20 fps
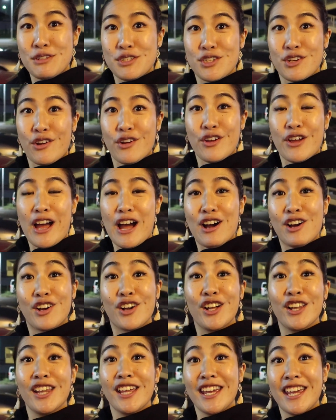me show you how
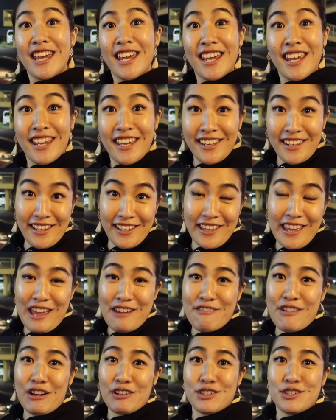clean it
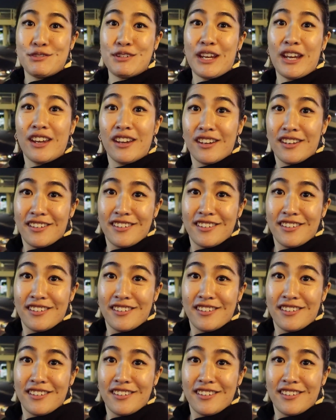came out to be.